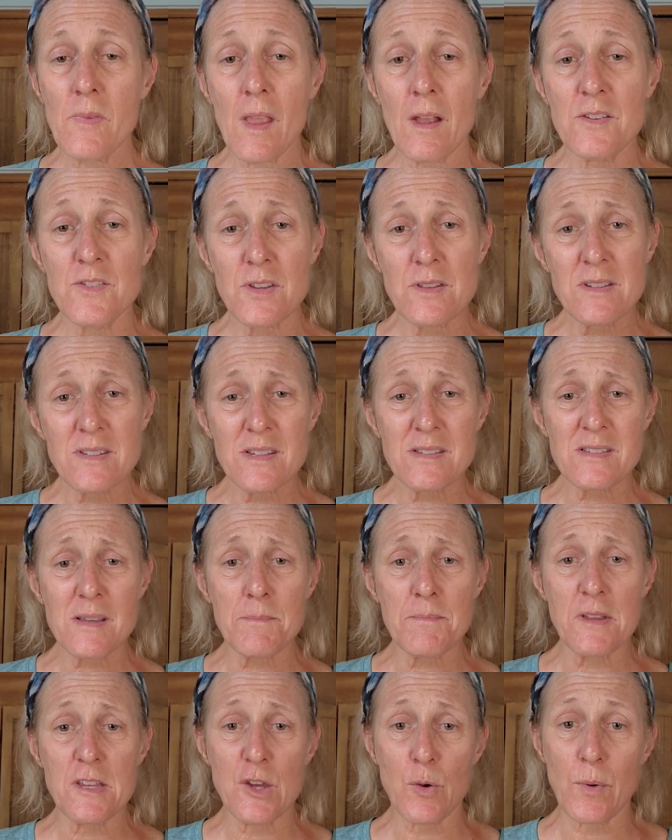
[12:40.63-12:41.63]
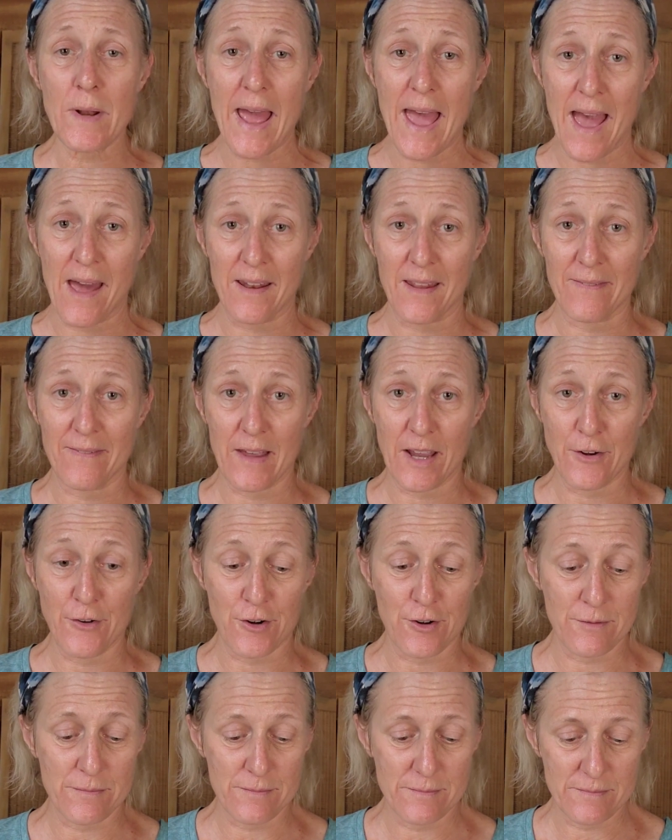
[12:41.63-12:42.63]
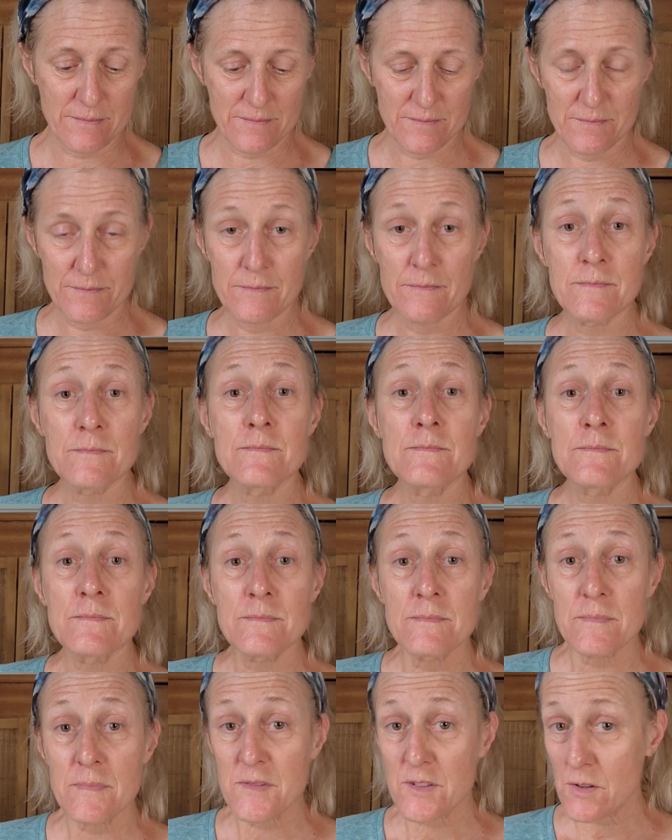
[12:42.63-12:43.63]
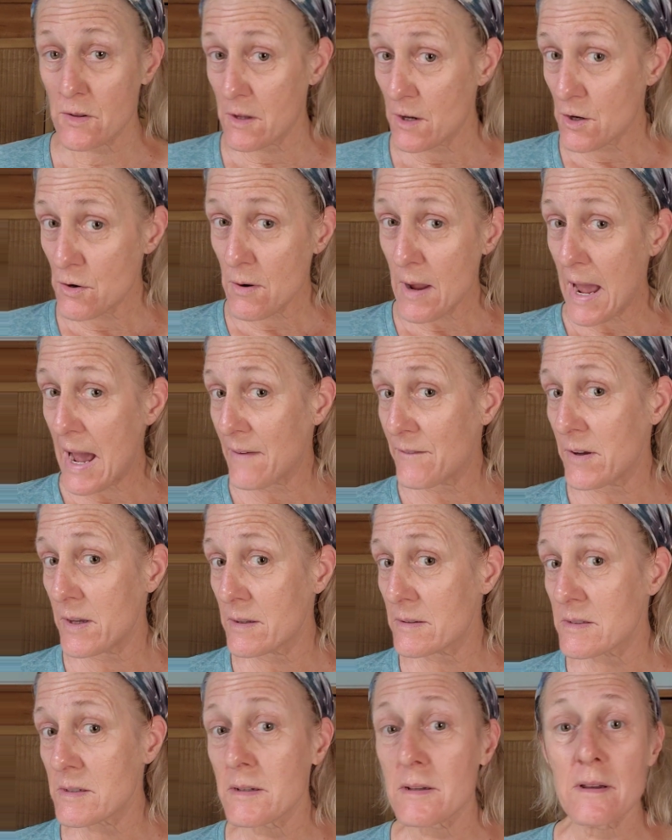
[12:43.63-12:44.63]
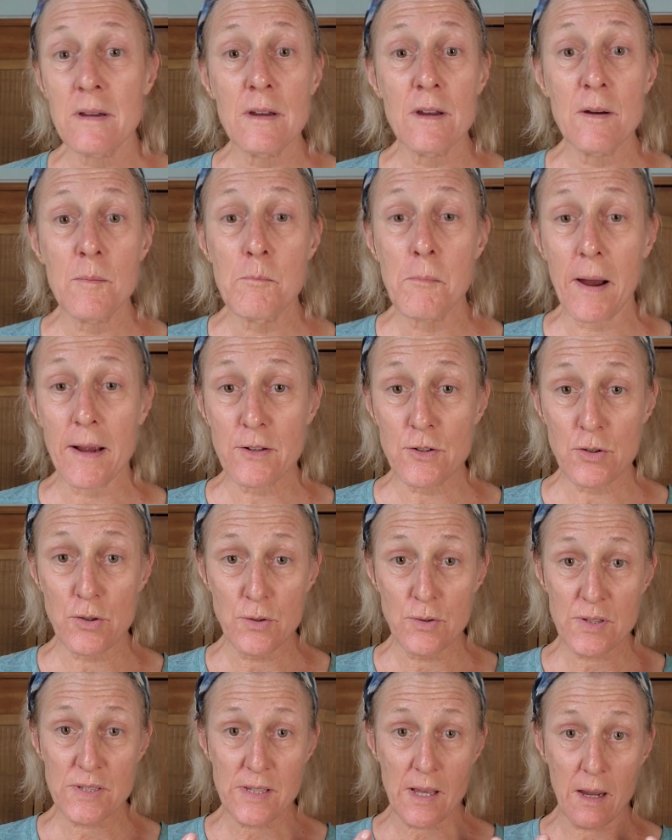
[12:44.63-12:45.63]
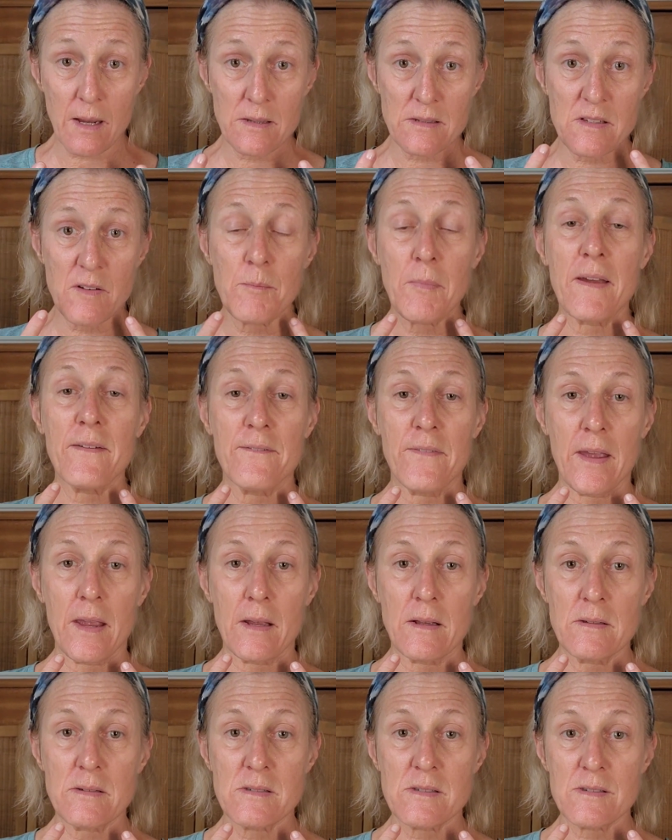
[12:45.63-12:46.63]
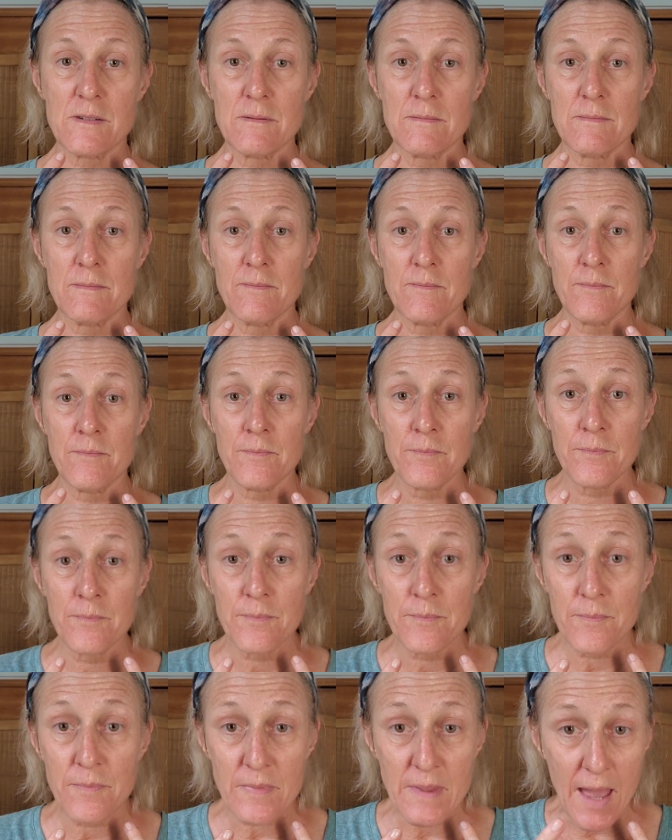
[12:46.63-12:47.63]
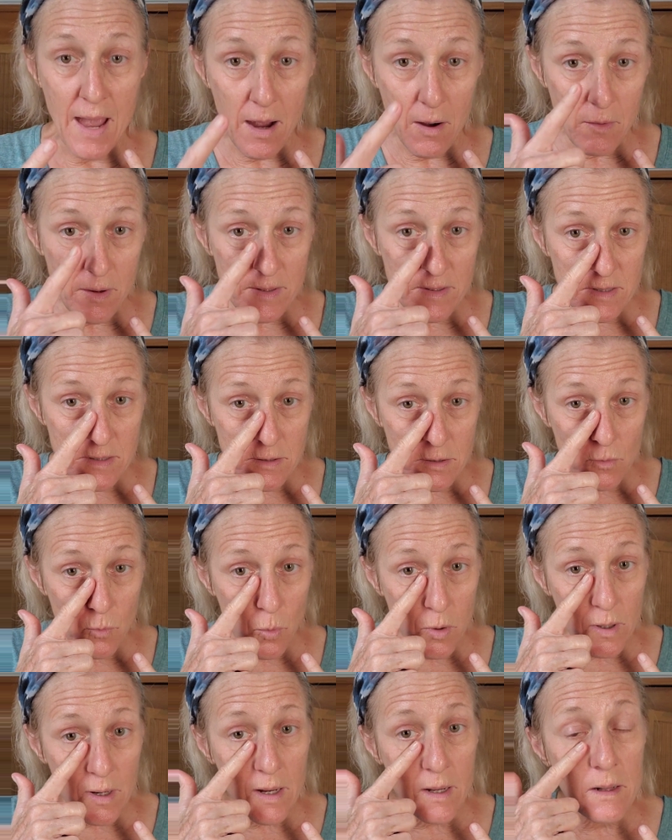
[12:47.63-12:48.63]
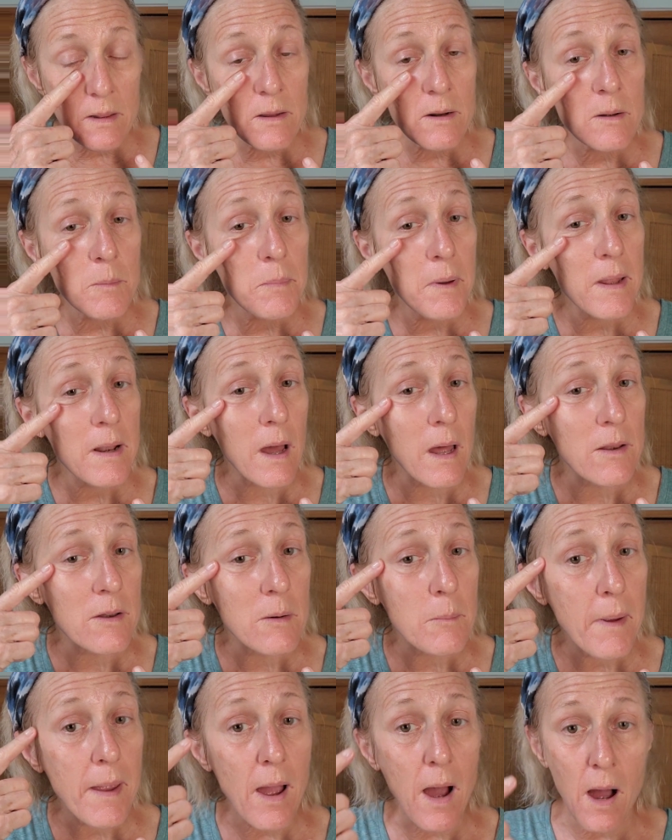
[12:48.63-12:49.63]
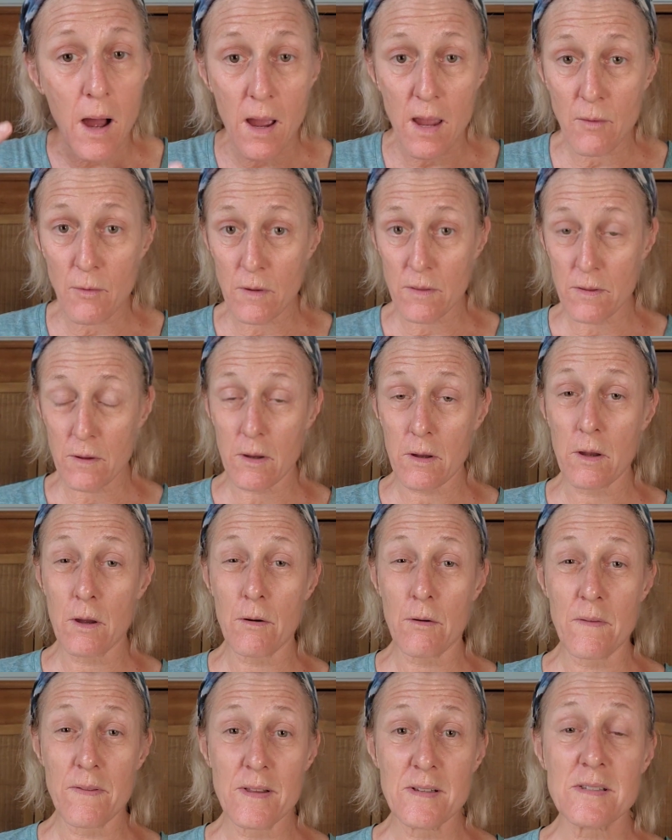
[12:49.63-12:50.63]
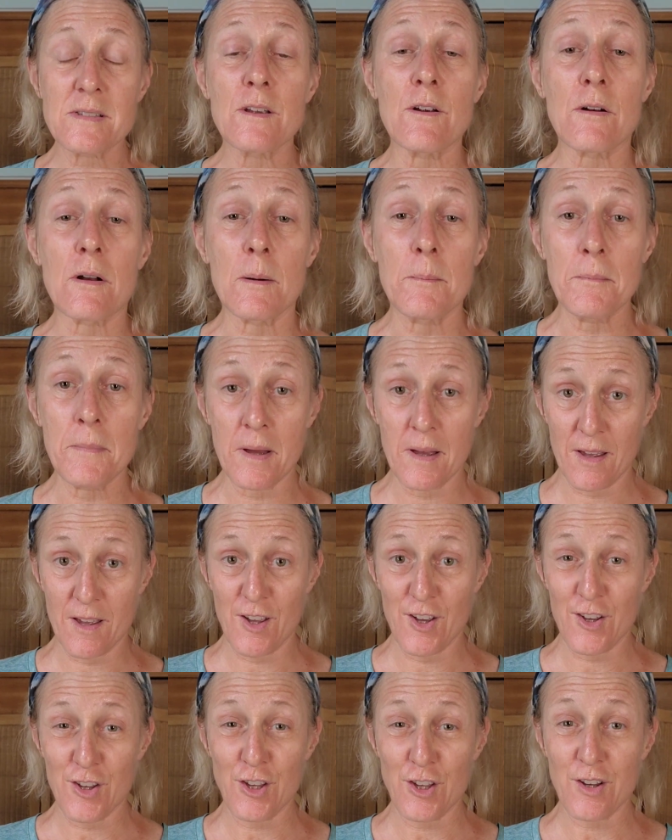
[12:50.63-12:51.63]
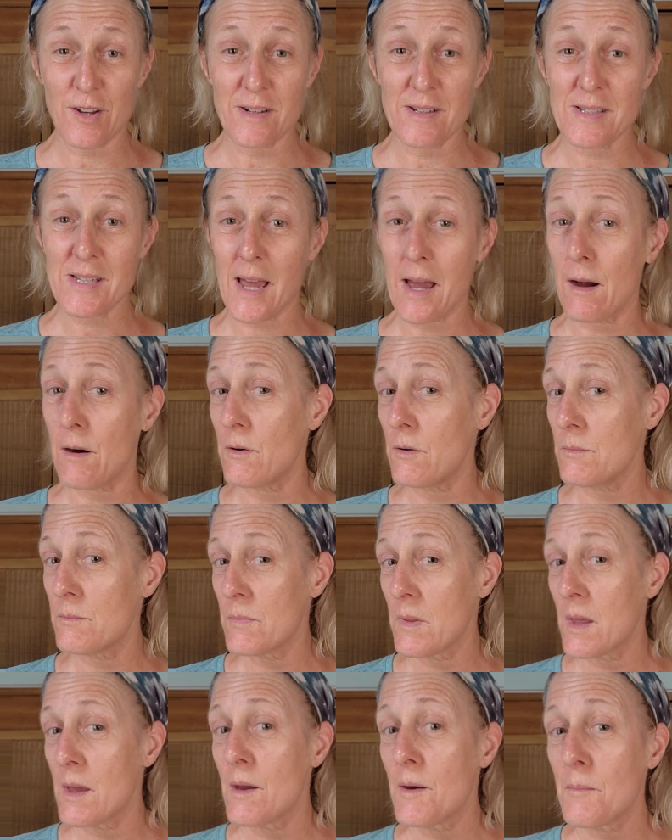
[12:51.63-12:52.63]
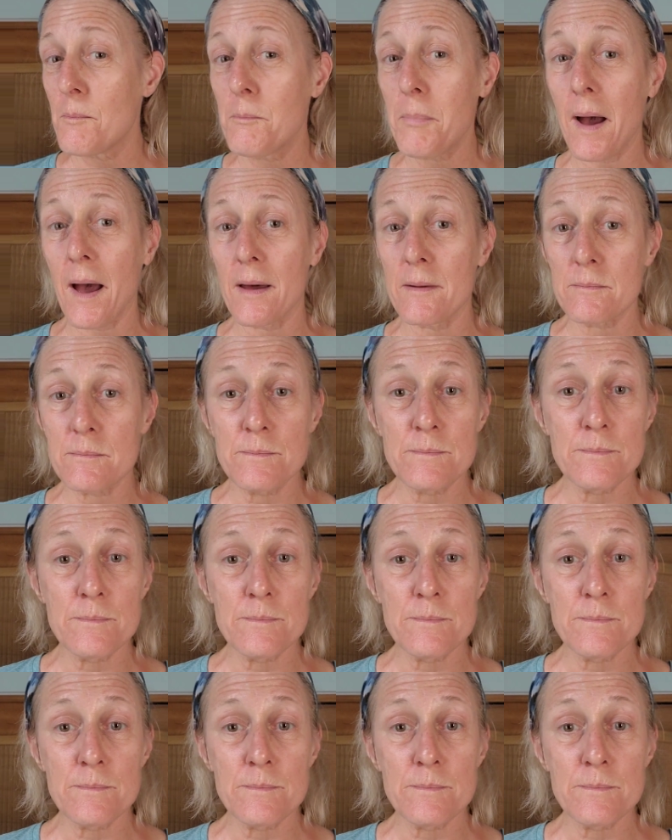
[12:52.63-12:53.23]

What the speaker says: So this is something you would add in later. So there you have it, my 2 sides of my face. Now it's still working a little bit under my eye with the cure and the serum, you can tell, but